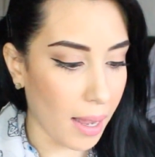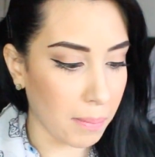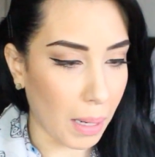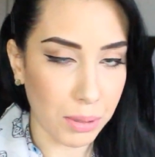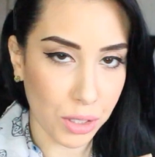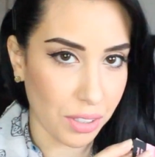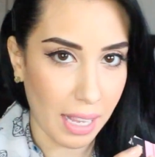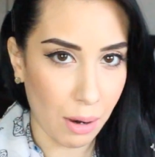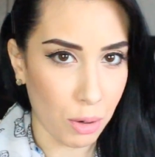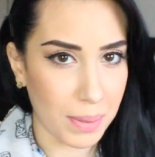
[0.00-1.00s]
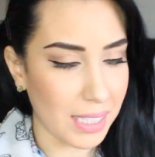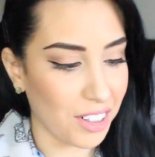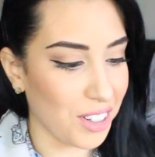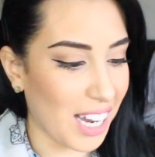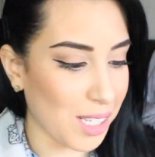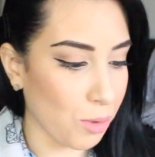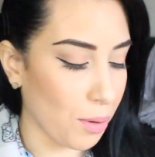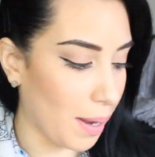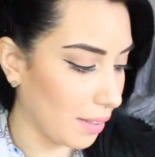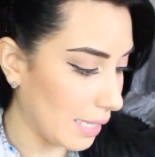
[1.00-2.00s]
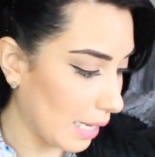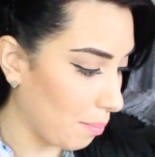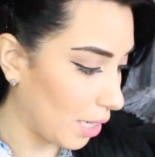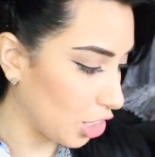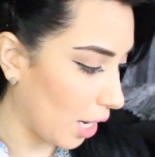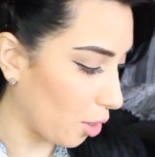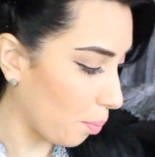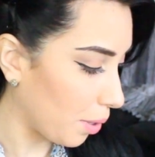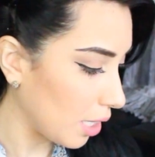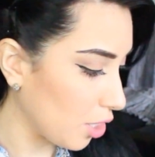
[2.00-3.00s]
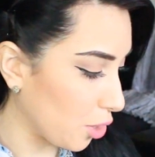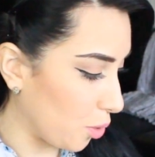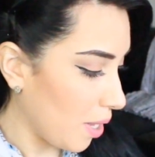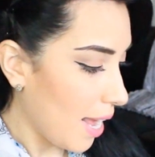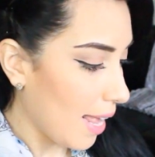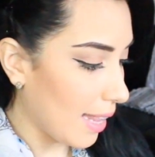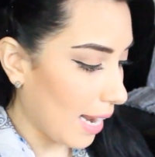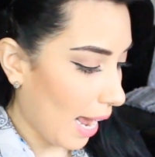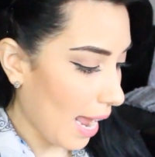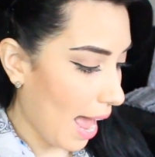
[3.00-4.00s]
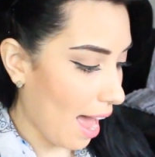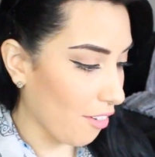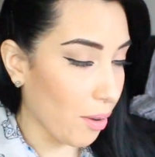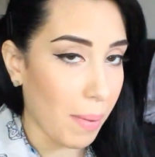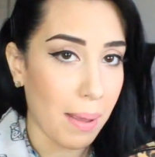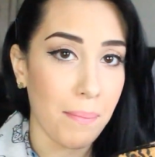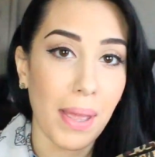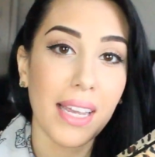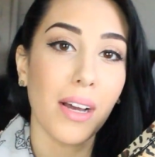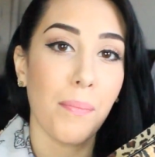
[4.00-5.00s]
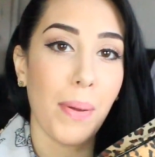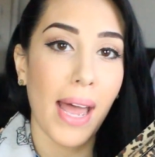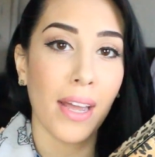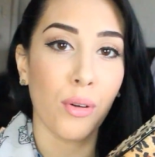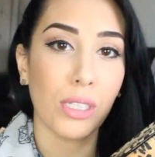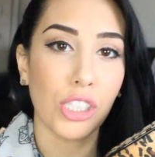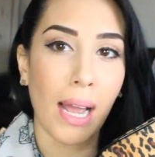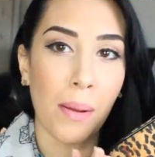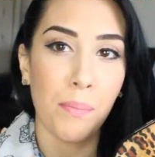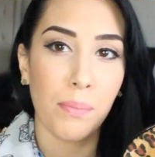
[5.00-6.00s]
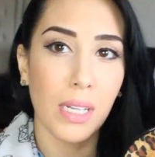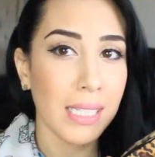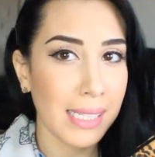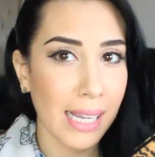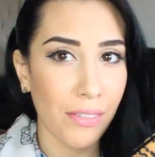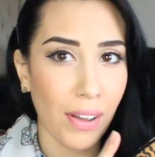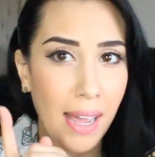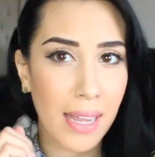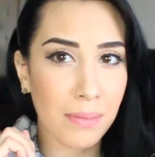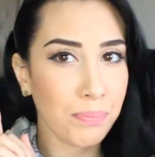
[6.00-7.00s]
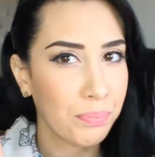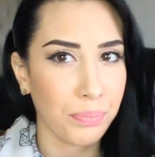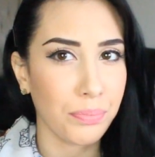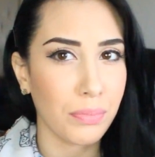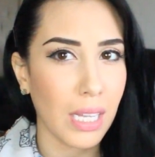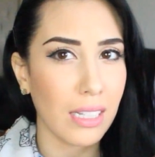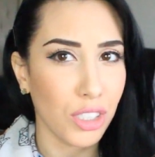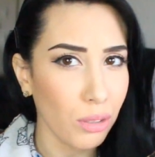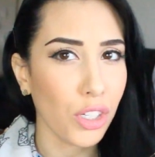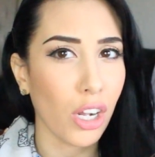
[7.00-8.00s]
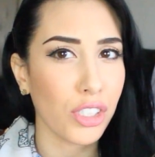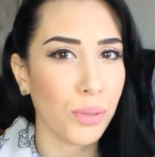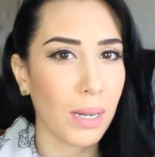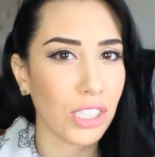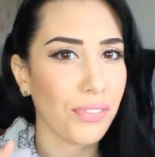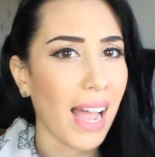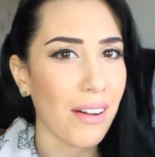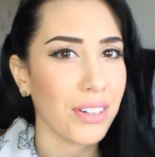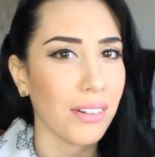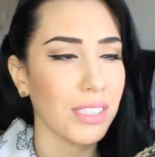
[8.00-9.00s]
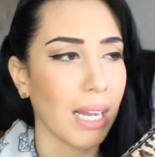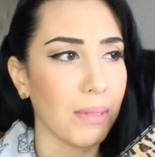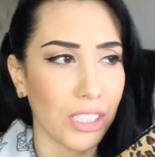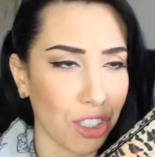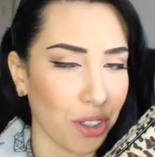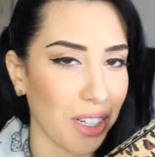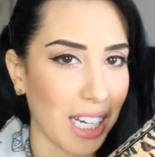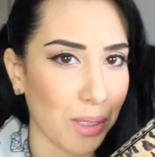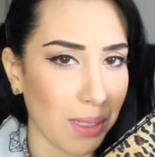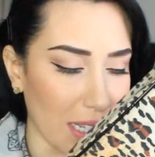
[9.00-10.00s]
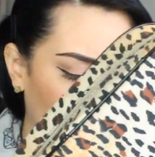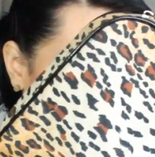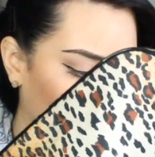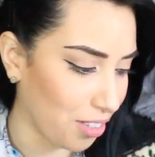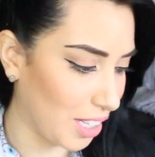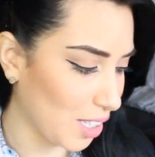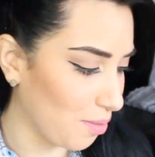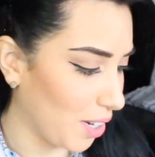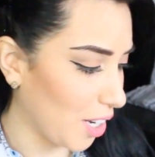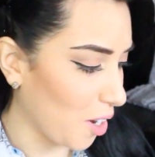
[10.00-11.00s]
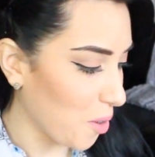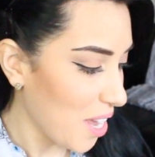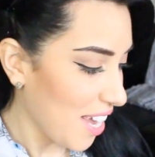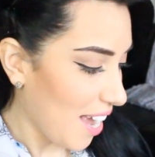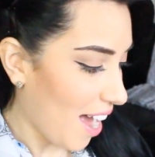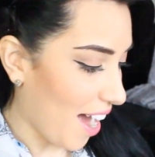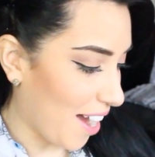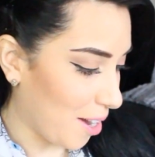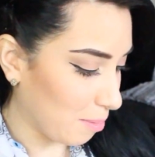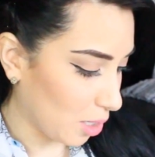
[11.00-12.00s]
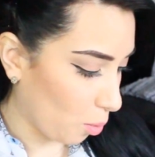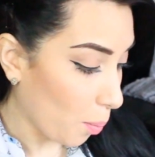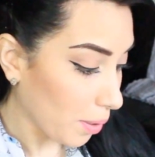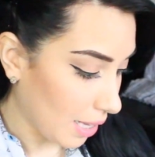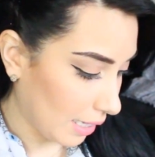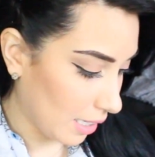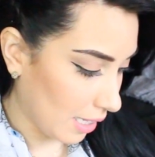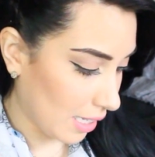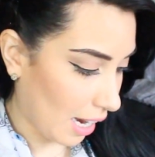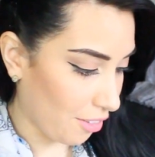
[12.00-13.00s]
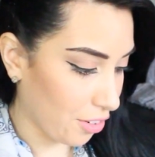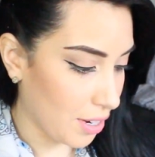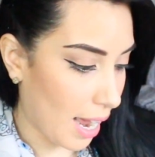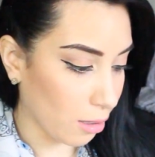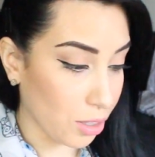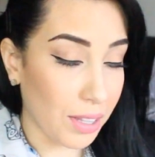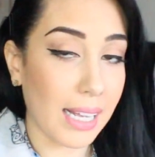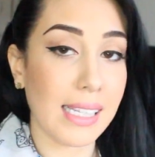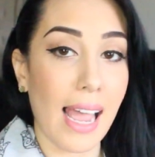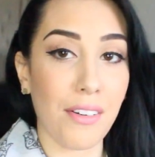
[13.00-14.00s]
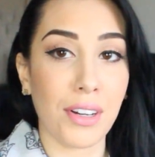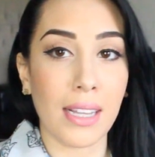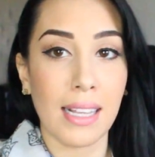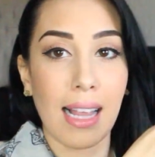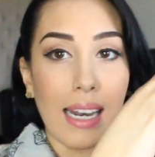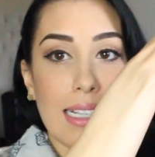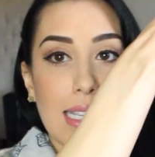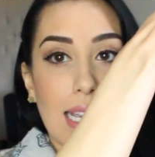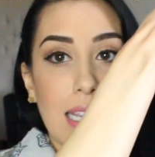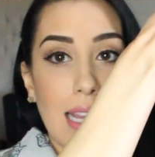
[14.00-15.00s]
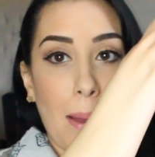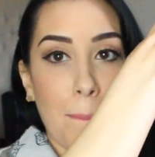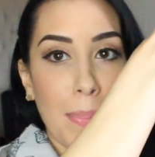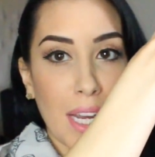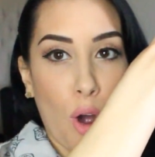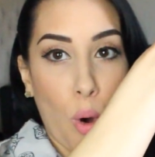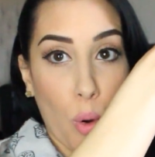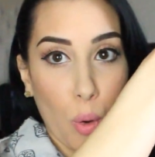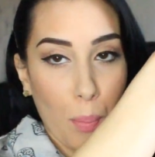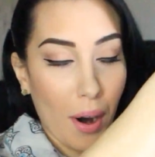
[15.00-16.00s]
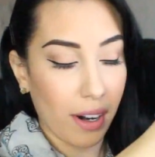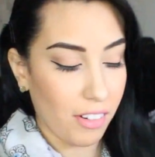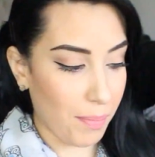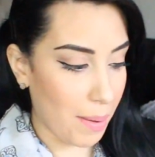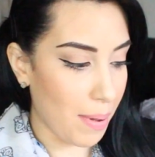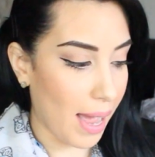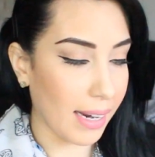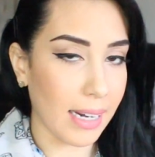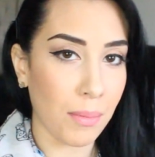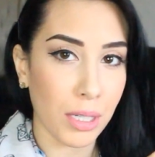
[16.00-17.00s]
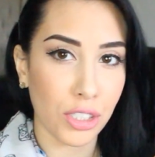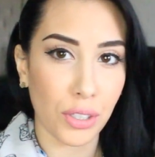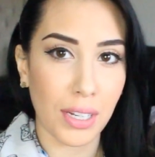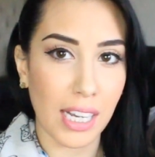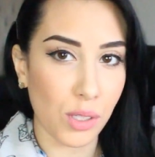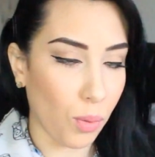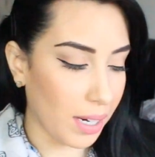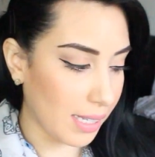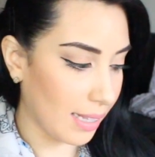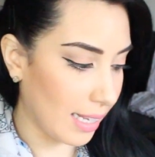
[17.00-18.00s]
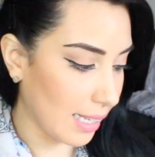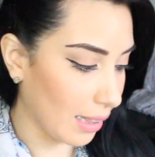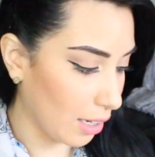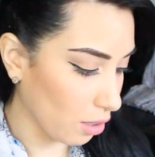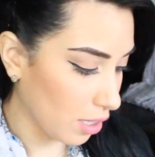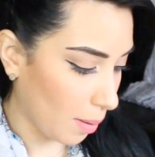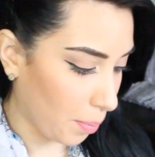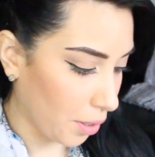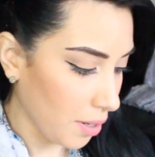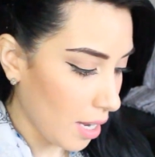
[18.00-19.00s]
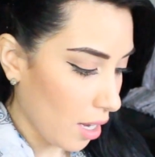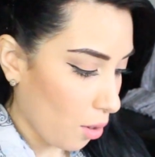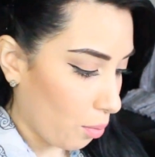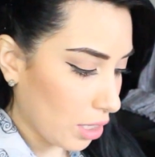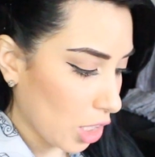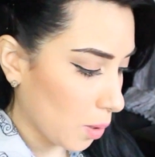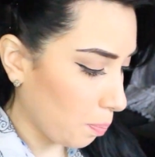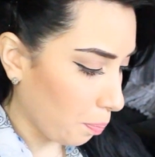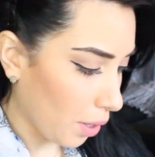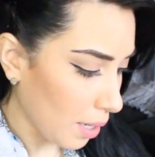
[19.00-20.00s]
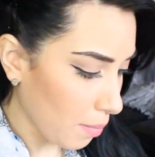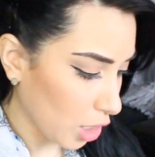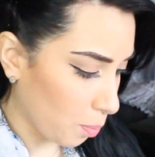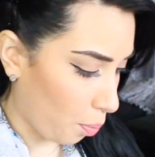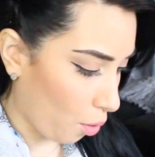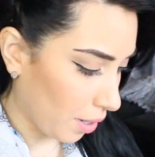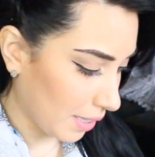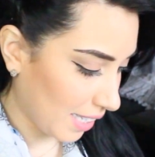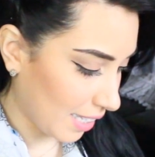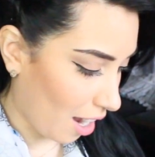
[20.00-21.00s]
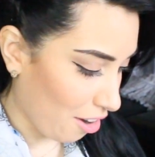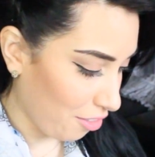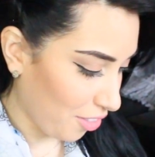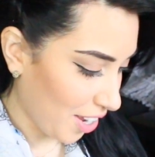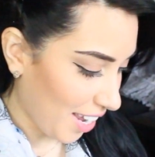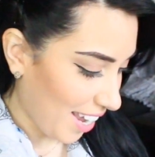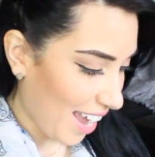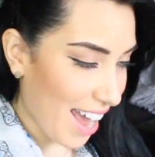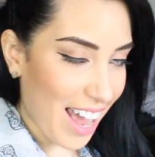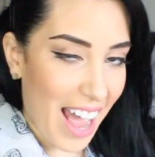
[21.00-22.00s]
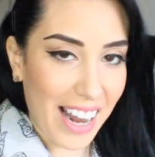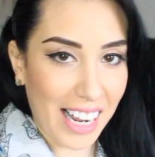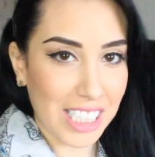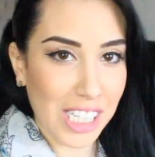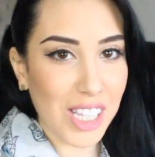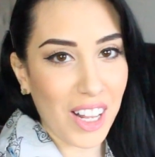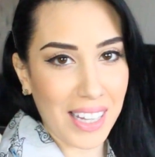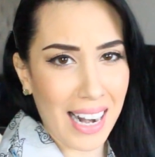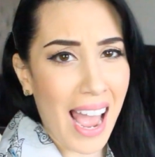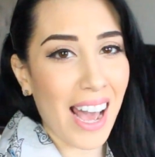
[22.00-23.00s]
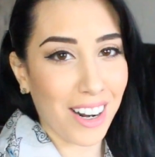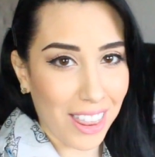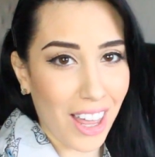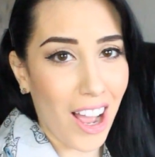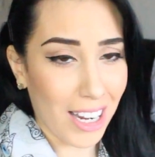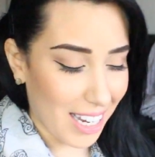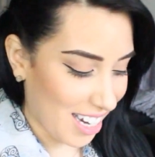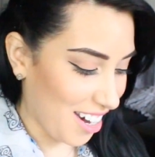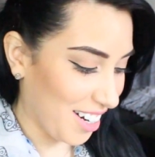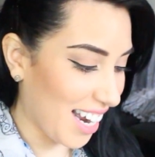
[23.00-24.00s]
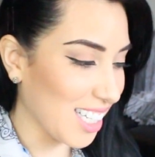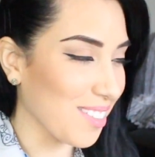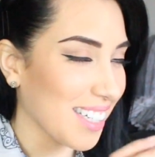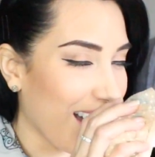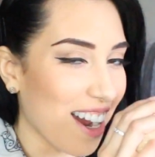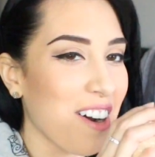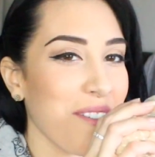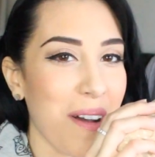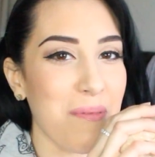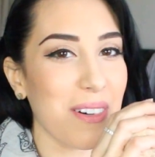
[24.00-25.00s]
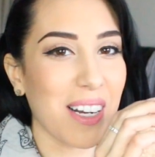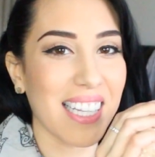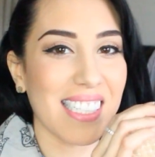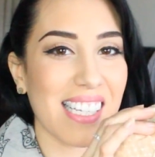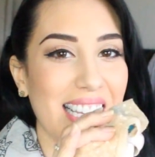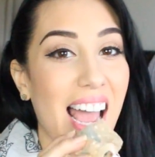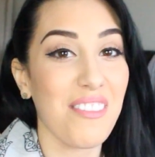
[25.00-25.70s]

Um, I'm sure that I will be telling you guys more about this on my channel pretty soon. Then I have my makeup bag, which I'm gonna see if I don't talk too much. If I have enough time to show you guys what's in here for this video. Um, so we'll put that to the side for now. So that's everything that is in that big whole part of my bag. Now I'm gonna show you guys what is in this little zipper, which is pretty much boring stuff. And I just thought that I had a thong in here, guys, but now I remember what this is.